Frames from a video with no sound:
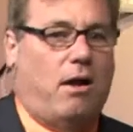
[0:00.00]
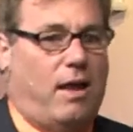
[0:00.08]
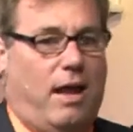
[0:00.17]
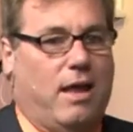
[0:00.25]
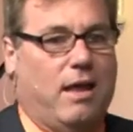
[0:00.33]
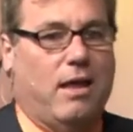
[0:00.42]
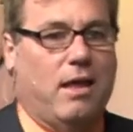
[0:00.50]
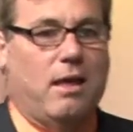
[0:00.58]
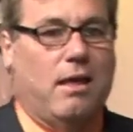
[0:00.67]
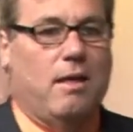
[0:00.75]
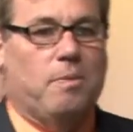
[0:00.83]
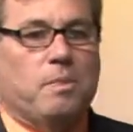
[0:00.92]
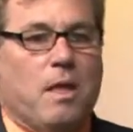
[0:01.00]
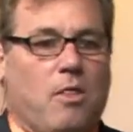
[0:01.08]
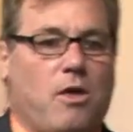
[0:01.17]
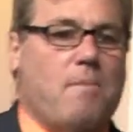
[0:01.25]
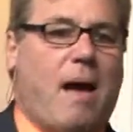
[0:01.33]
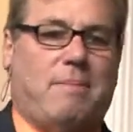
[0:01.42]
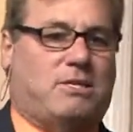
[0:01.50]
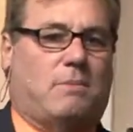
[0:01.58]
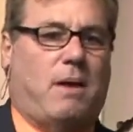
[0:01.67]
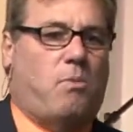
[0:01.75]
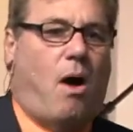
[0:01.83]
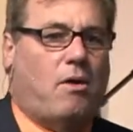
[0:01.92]
early. There might be
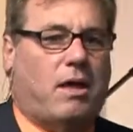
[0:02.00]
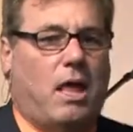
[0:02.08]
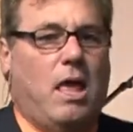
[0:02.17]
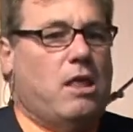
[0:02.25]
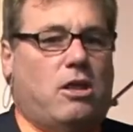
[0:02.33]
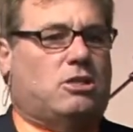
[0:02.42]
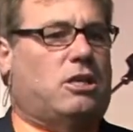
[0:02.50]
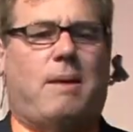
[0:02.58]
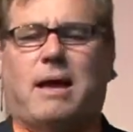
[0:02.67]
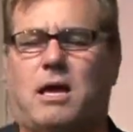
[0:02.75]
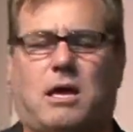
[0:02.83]
somebody walking. There's somebody could